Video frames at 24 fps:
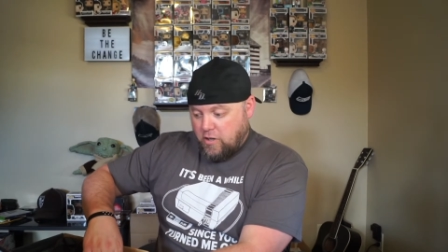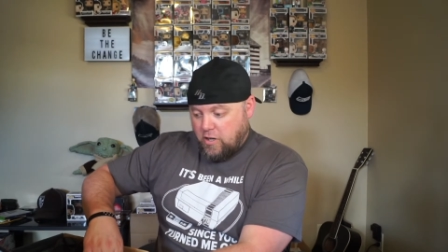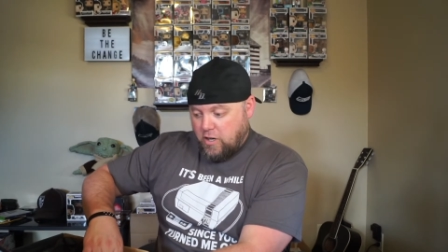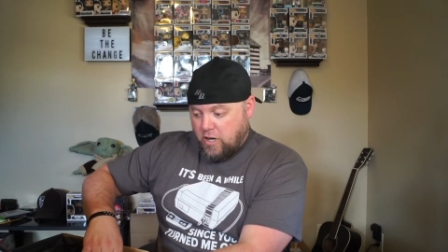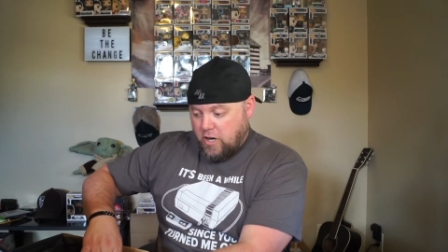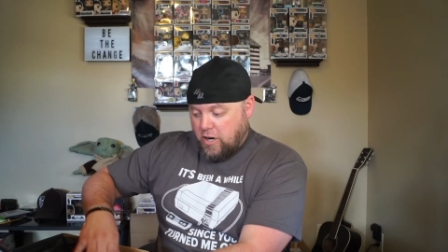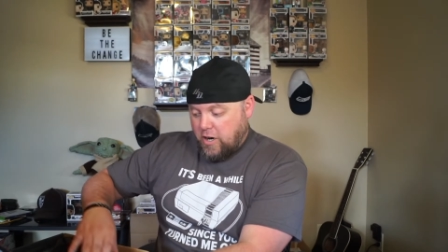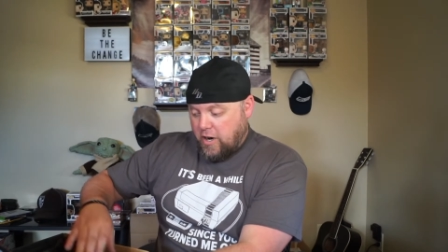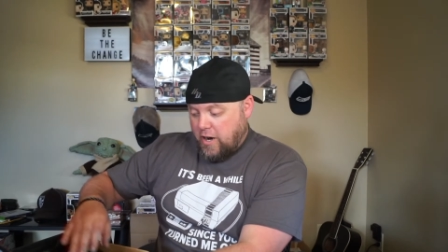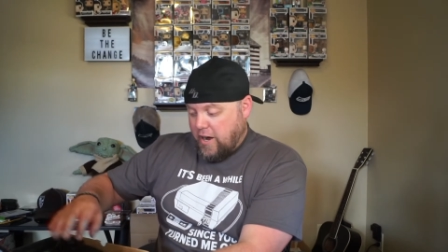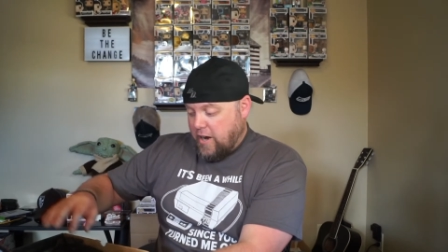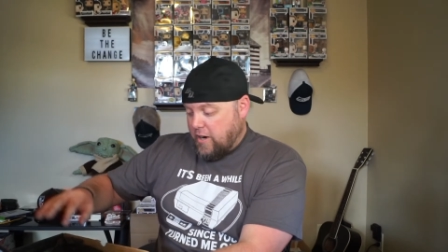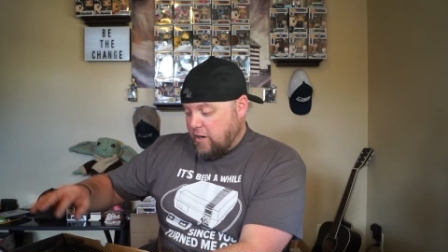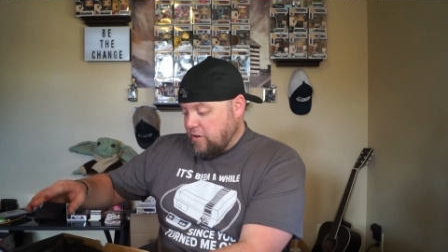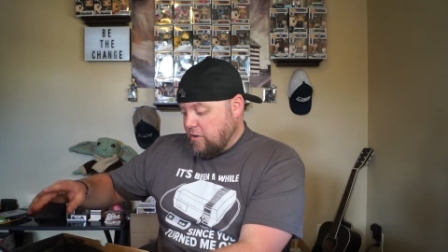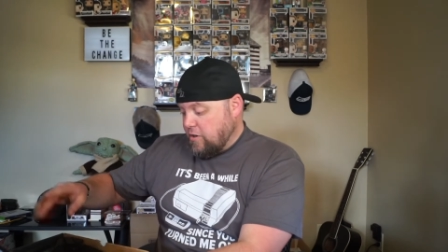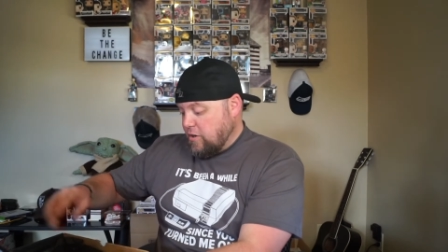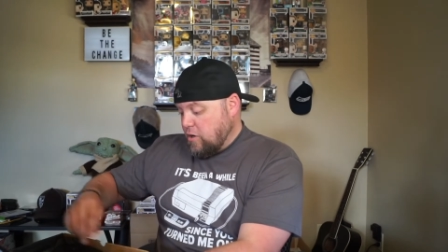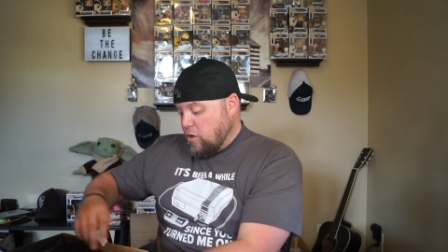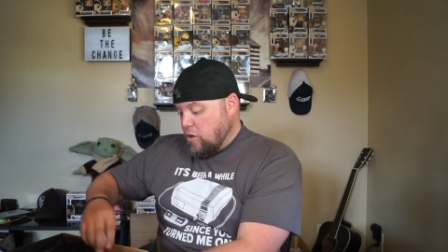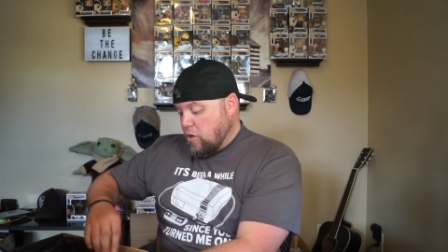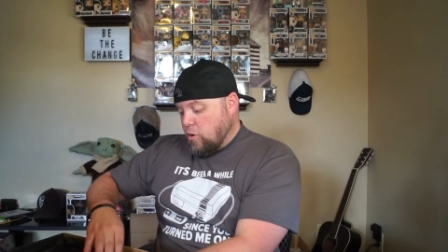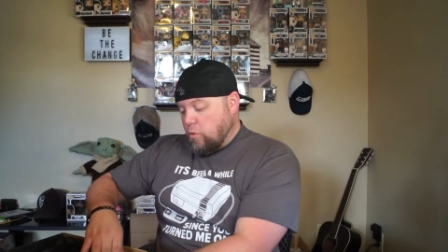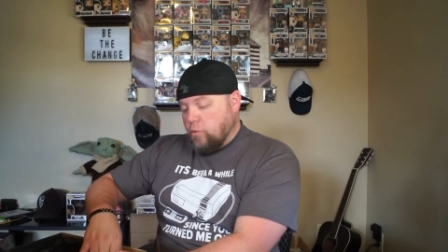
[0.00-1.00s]
All right,
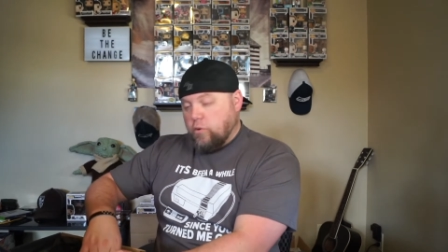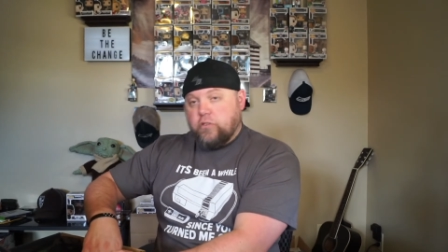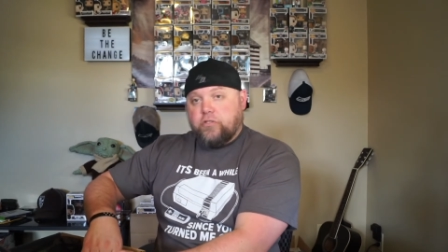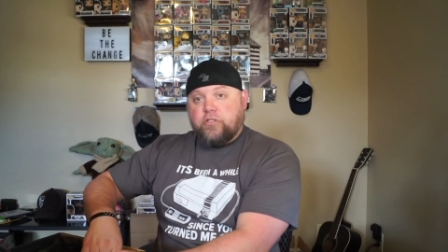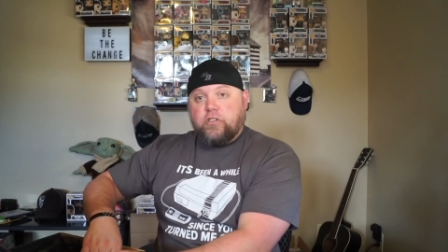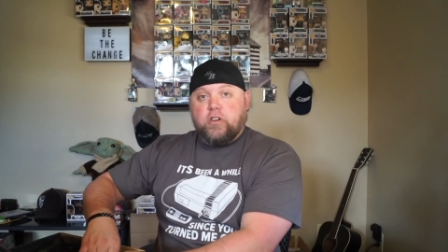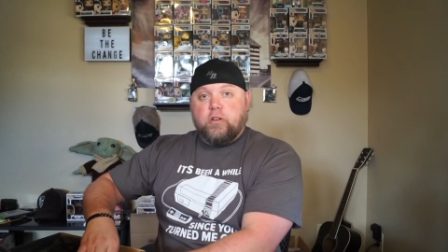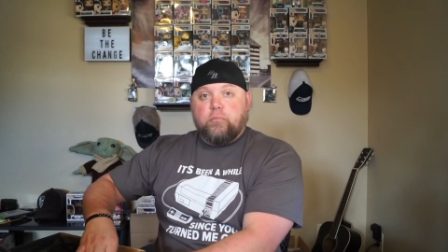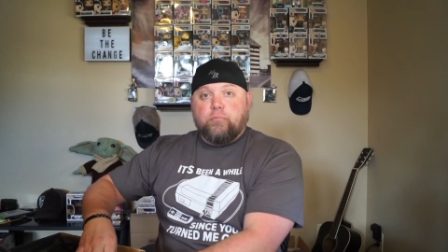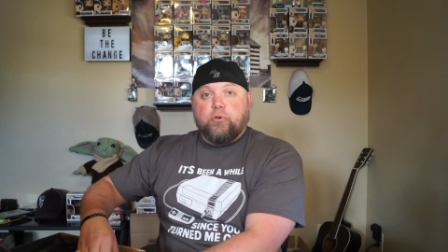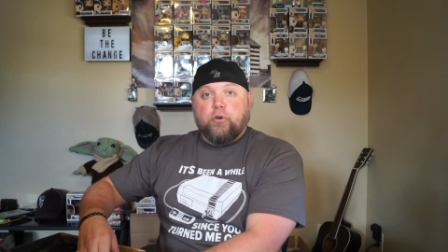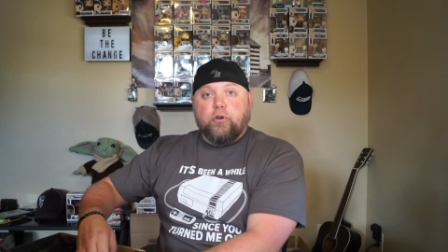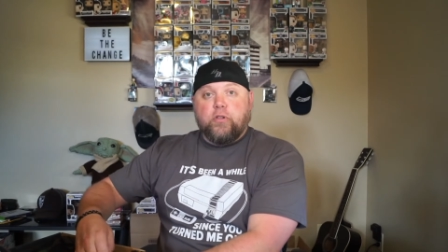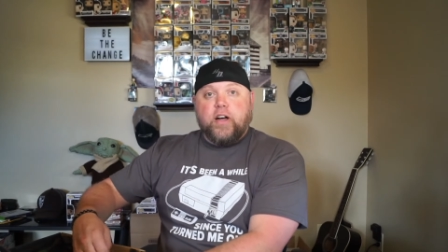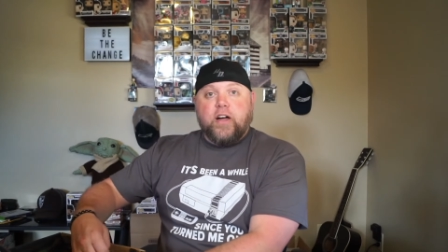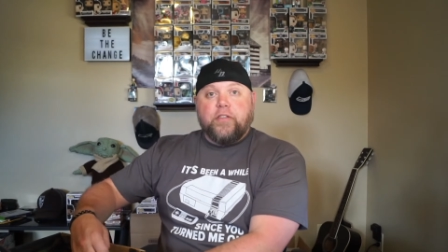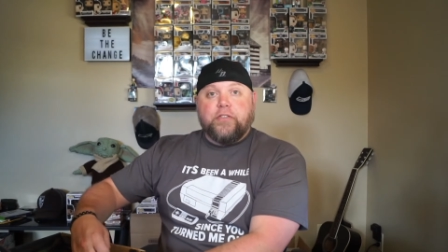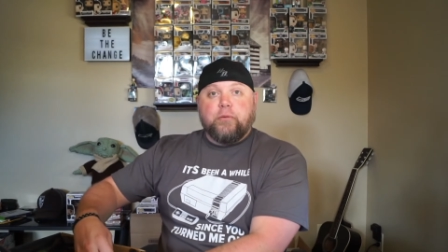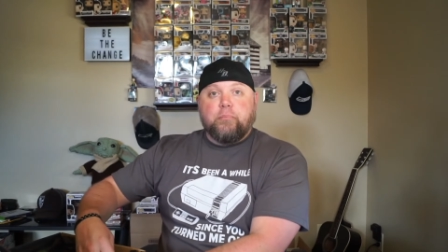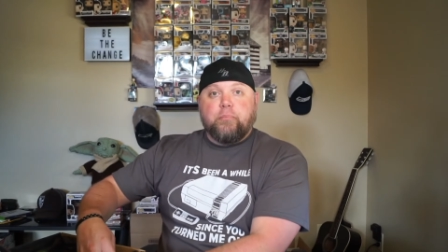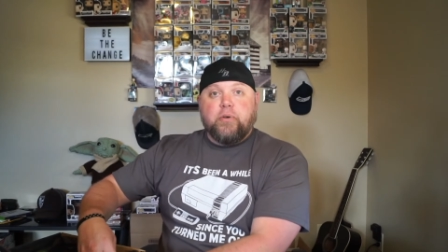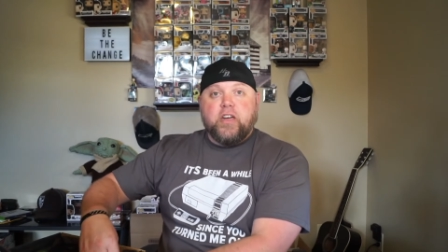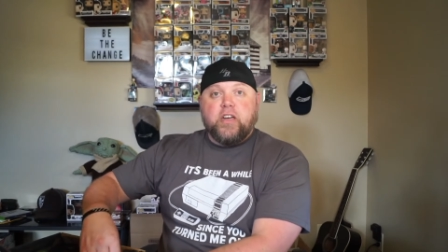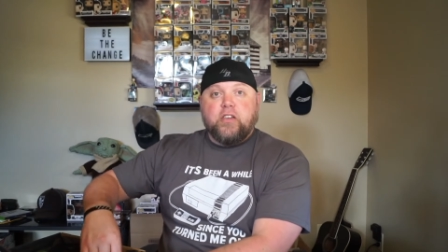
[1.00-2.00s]
I'm just gonna pull
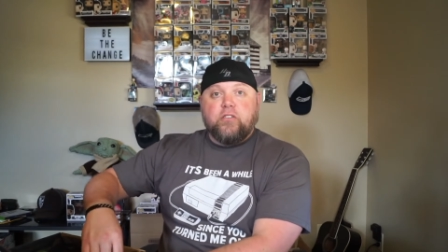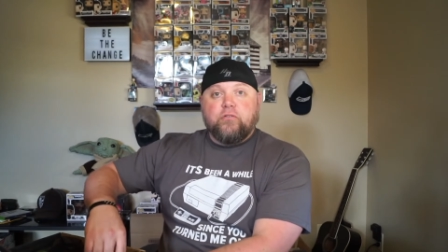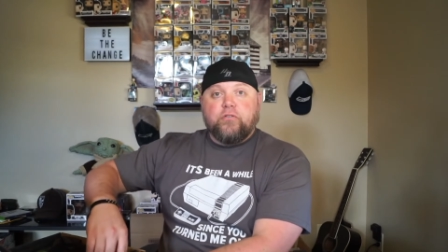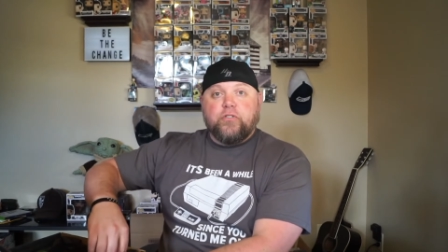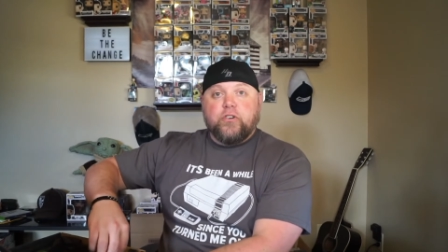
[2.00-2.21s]
out the pen